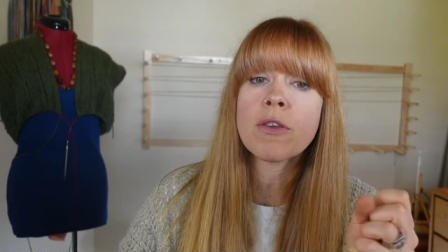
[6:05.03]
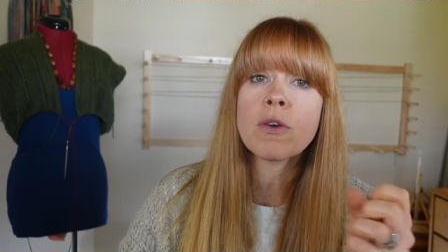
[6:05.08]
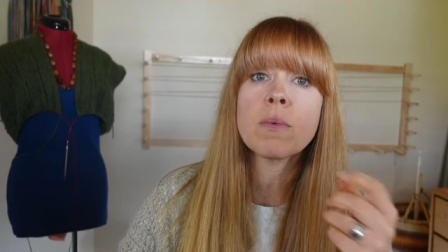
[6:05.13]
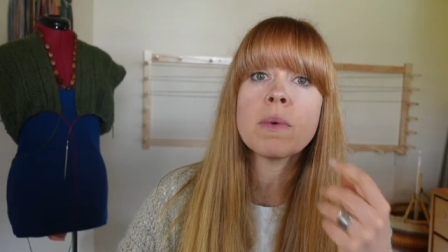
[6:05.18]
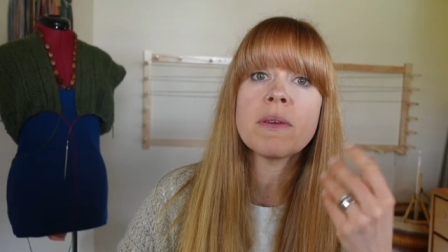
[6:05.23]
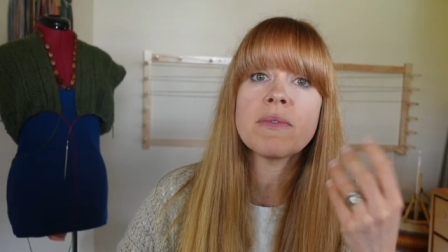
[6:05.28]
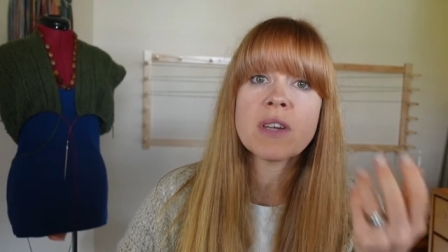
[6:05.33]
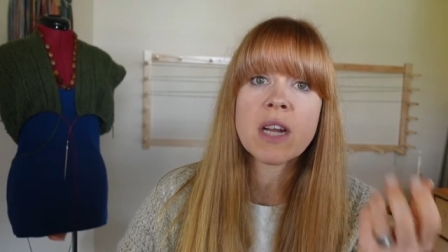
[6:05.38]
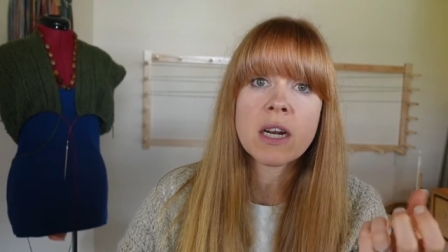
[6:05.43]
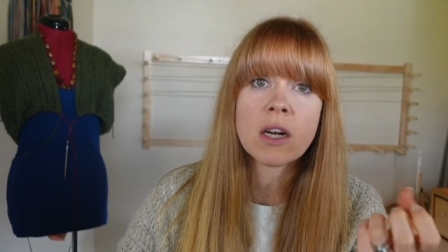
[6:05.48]
author.
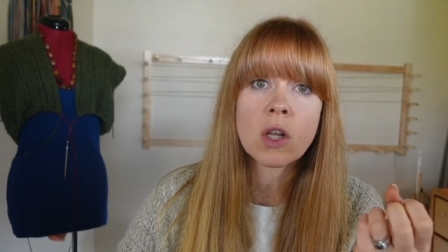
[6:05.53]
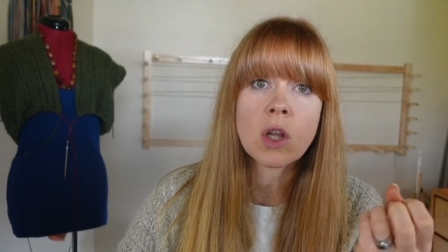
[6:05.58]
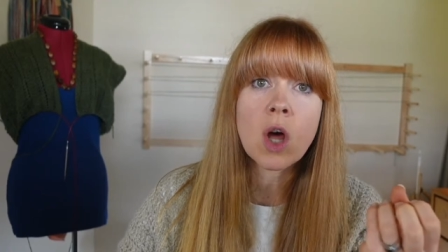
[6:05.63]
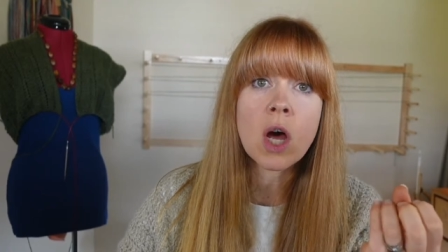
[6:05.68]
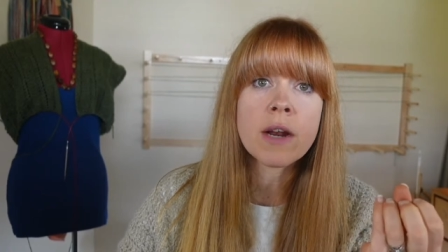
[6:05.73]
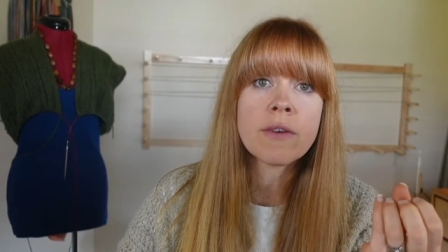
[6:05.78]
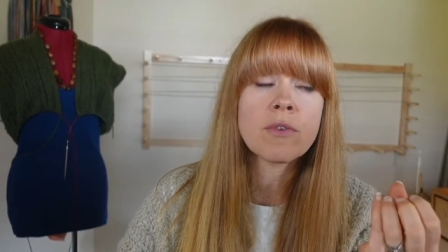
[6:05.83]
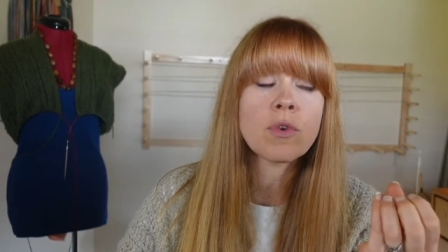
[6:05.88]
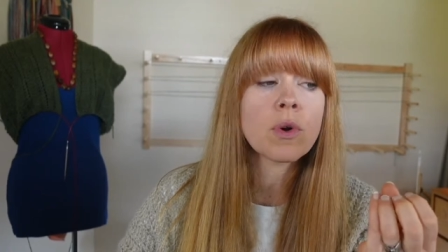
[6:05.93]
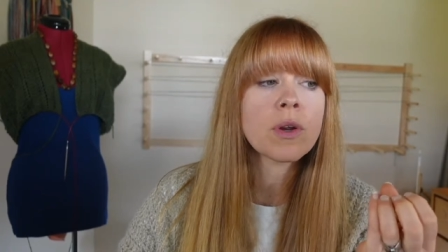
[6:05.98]
We've done a
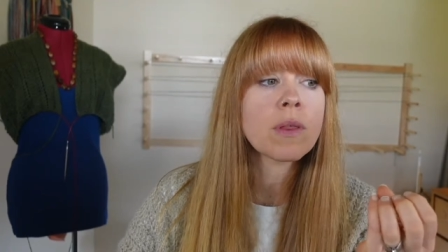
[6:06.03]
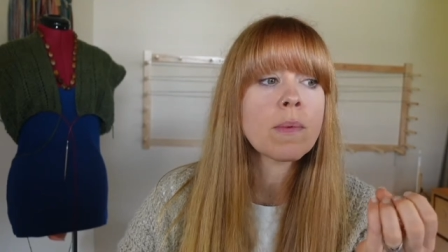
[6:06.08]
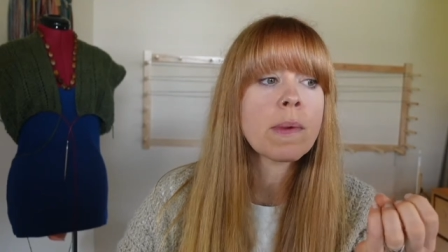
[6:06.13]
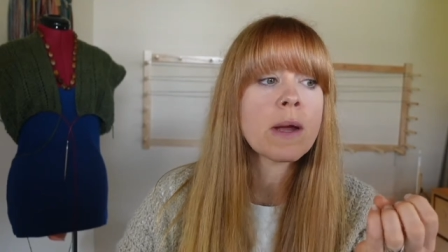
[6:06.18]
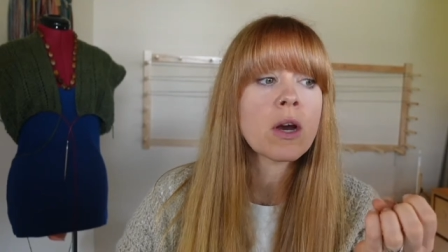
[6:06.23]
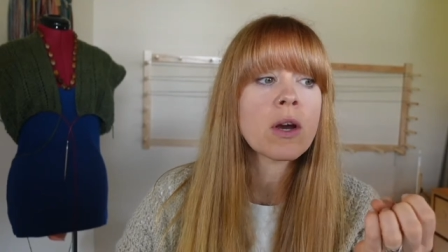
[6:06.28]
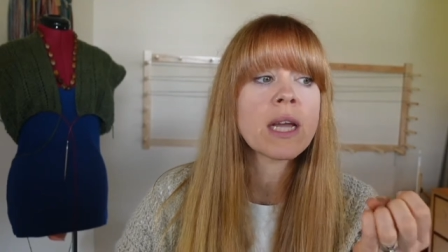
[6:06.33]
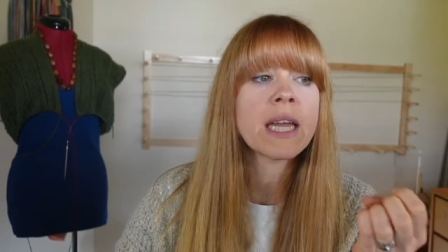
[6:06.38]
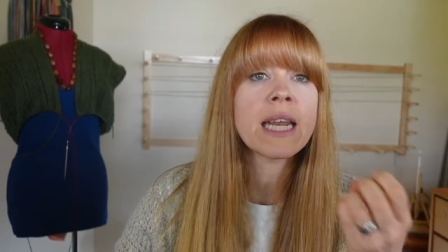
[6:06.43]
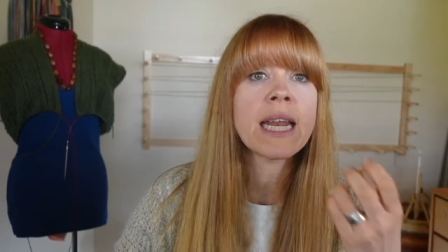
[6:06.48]
lot of North
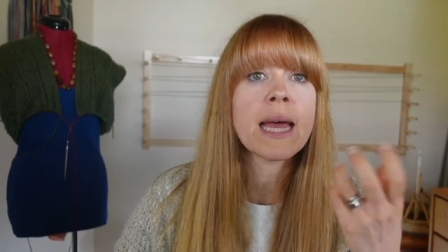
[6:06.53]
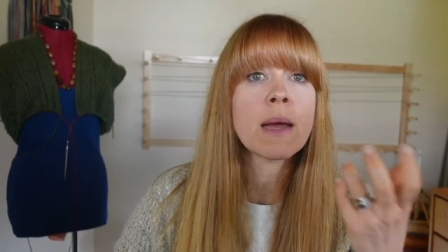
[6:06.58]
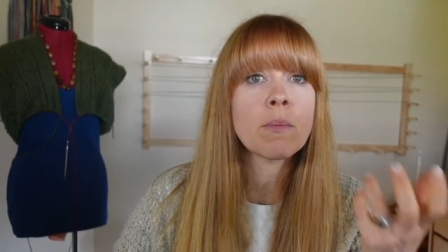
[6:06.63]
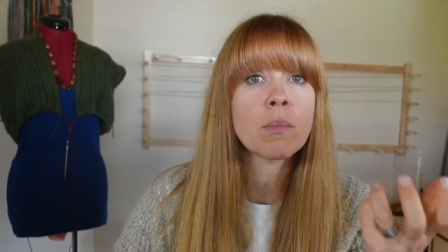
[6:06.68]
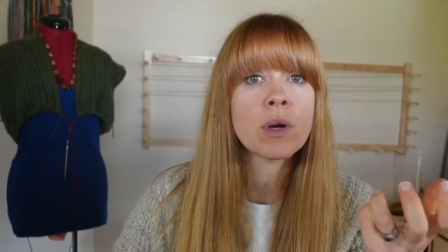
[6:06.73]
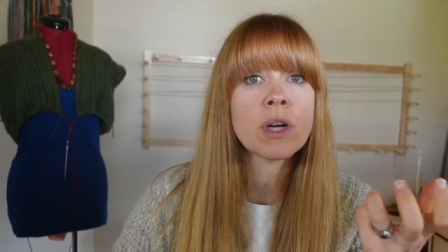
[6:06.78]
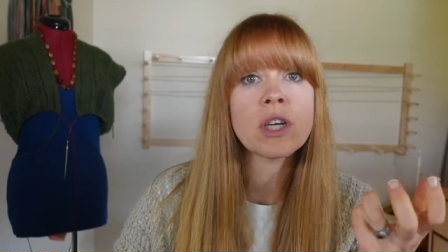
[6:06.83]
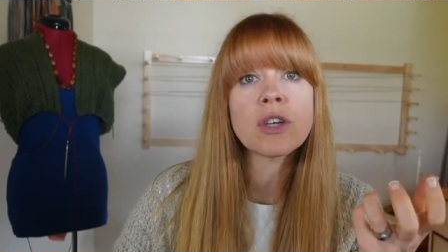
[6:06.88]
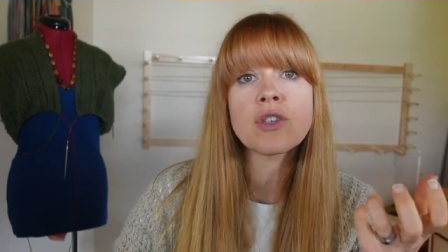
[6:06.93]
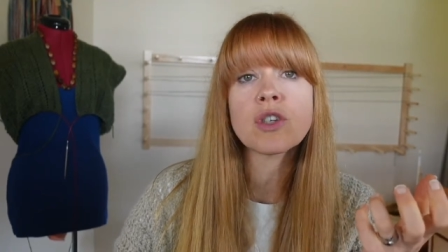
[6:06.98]
American
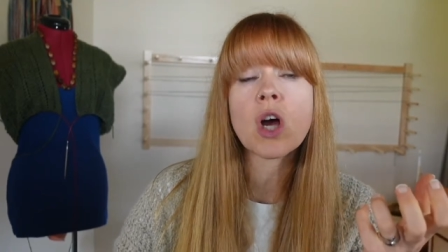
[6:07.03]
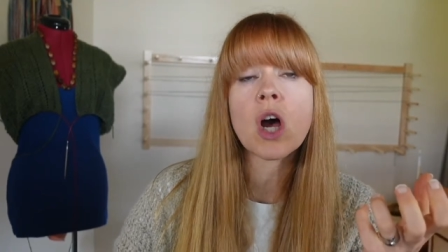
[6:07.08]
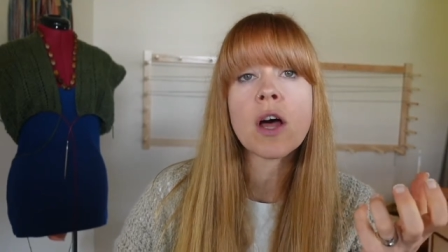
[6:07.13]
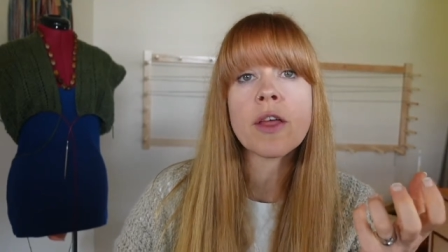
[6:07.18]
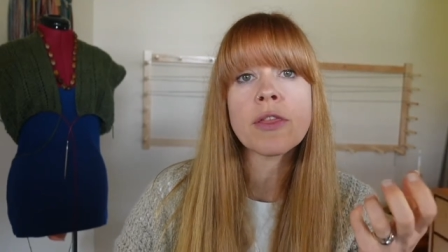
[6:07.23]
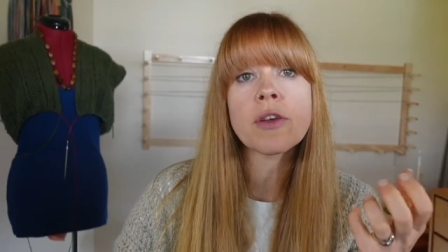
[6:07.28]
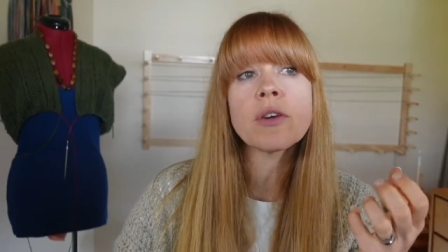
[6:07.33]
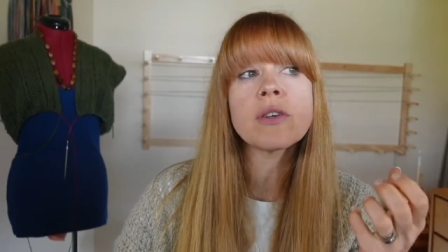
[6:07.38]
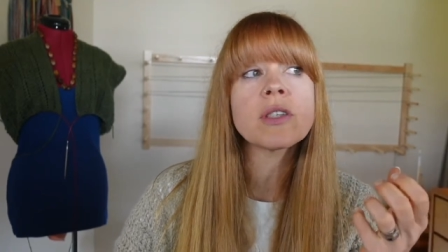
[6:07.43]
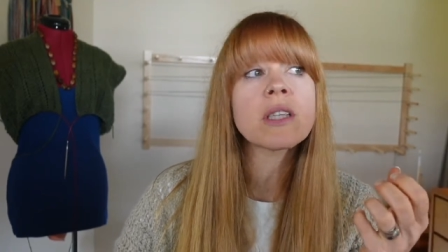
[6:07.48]
and British
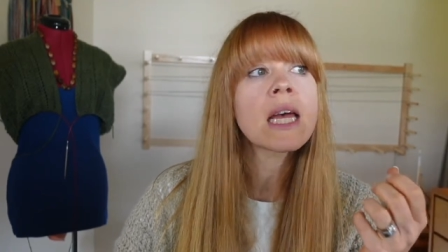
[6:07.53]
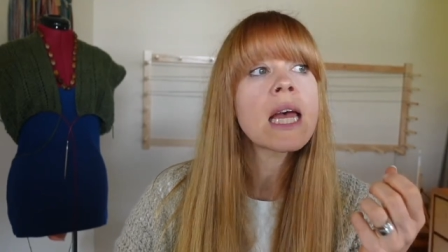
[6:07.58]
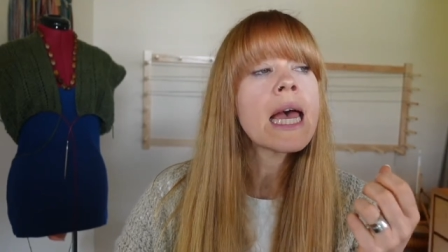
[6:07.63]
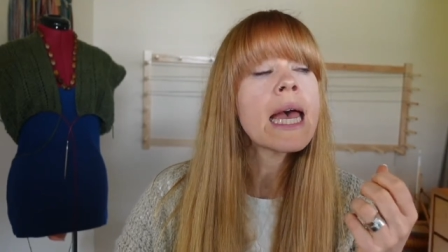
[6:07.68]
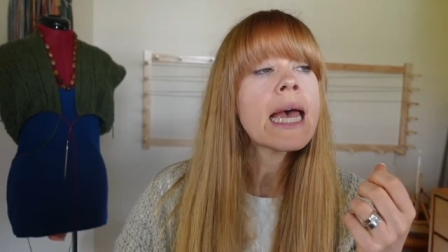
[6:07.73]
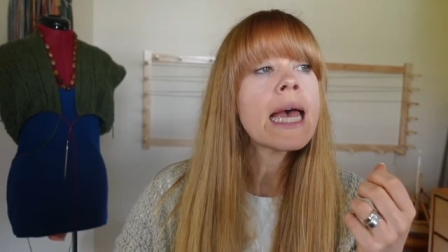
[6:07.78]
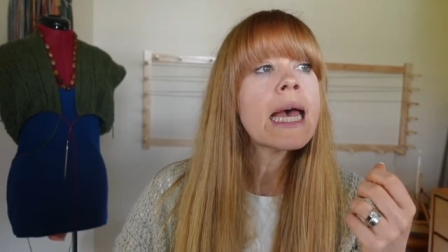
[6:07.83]
authors